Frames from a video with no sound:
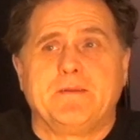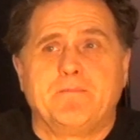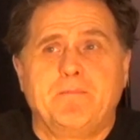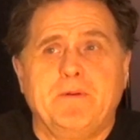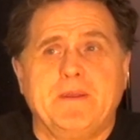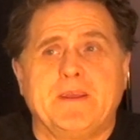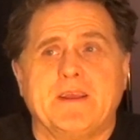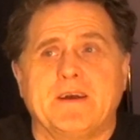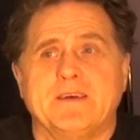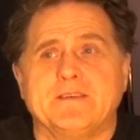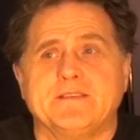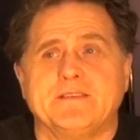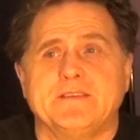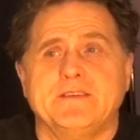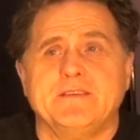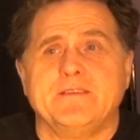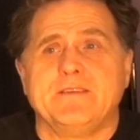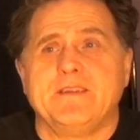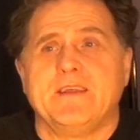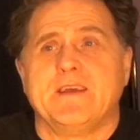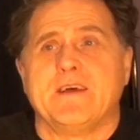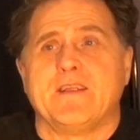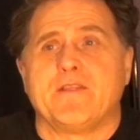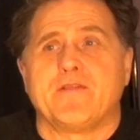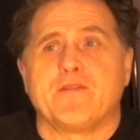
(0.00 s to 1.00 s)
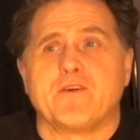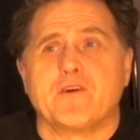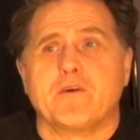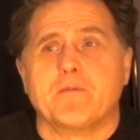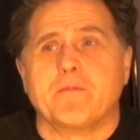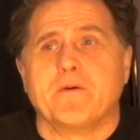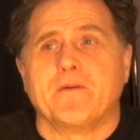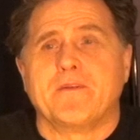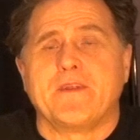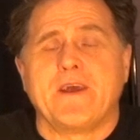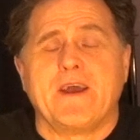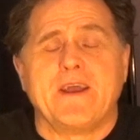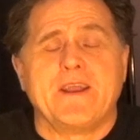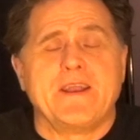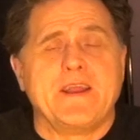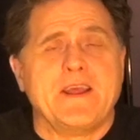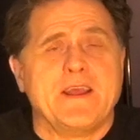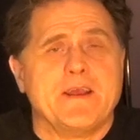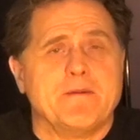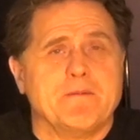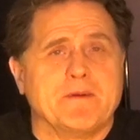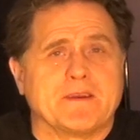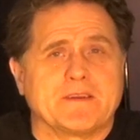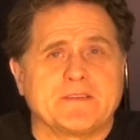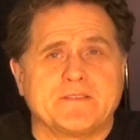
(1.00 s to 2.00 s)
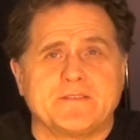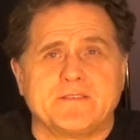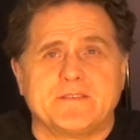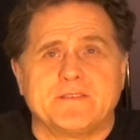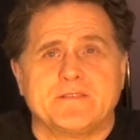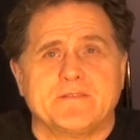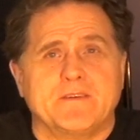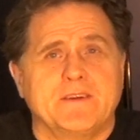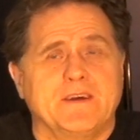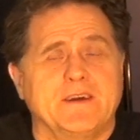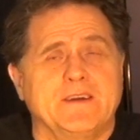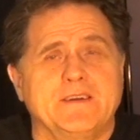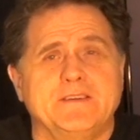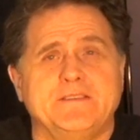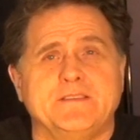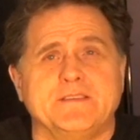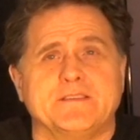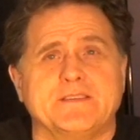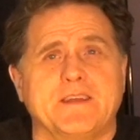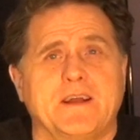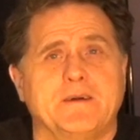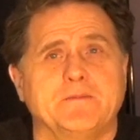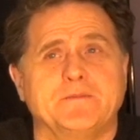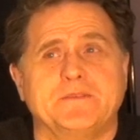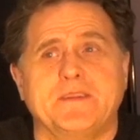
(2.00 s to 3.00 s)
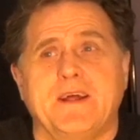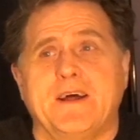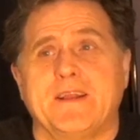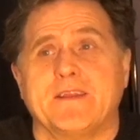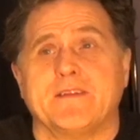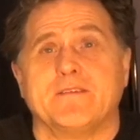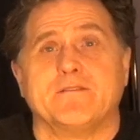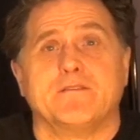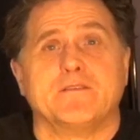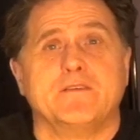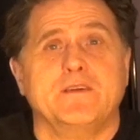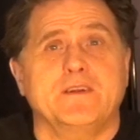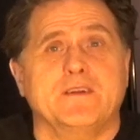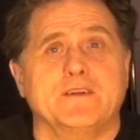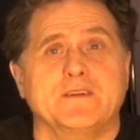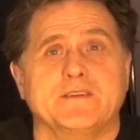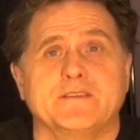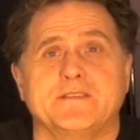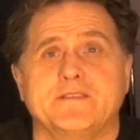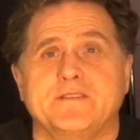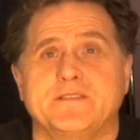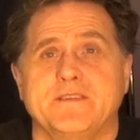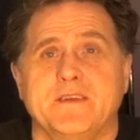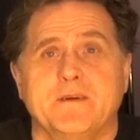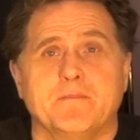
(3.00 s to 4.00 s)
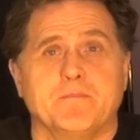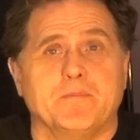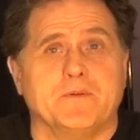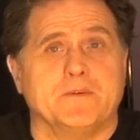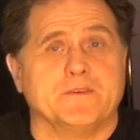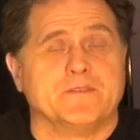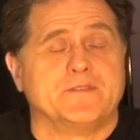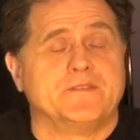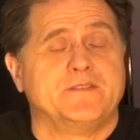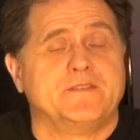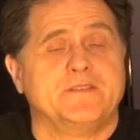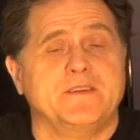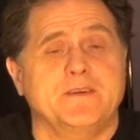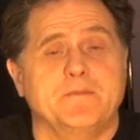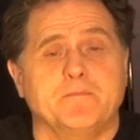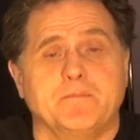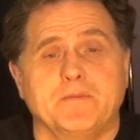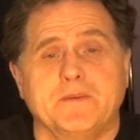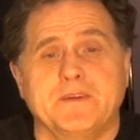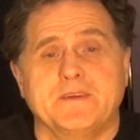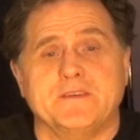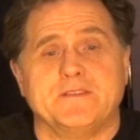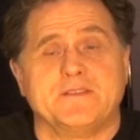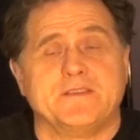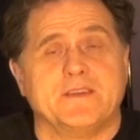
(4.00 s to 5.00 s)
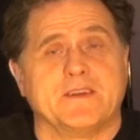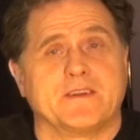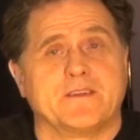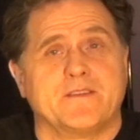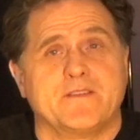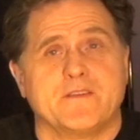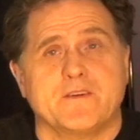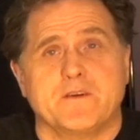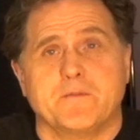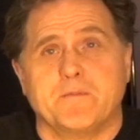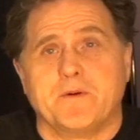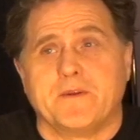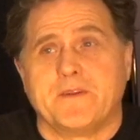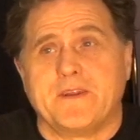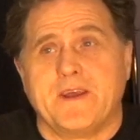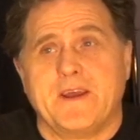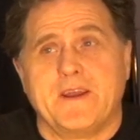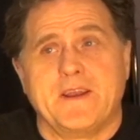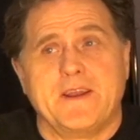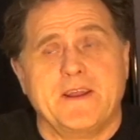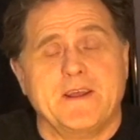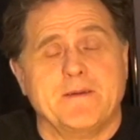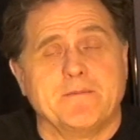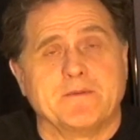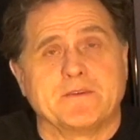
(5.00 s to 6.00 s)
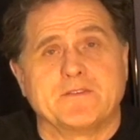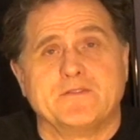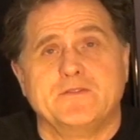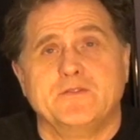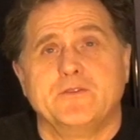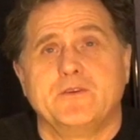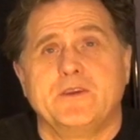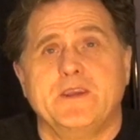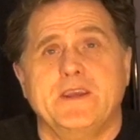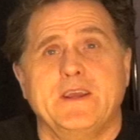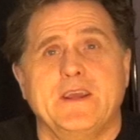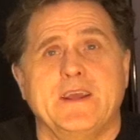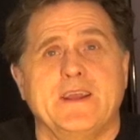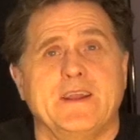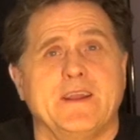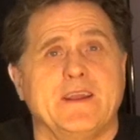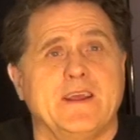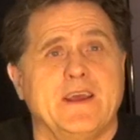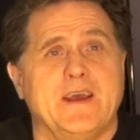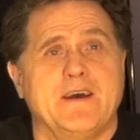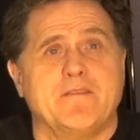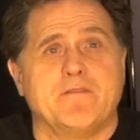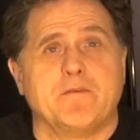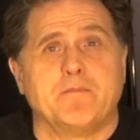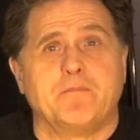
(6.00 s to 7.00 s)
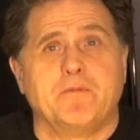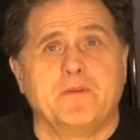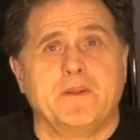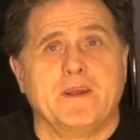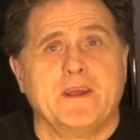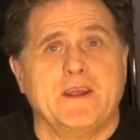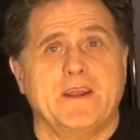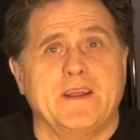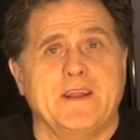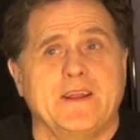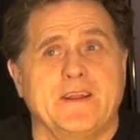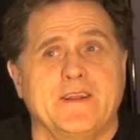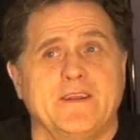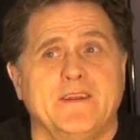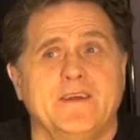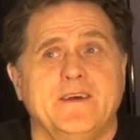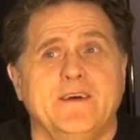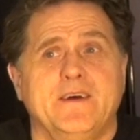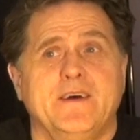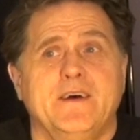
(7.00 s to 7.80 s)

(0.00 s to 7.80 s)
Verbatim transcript: because of thermodynamics. Really, it just comes down to really simplistic thermodynamics. You can't have a planet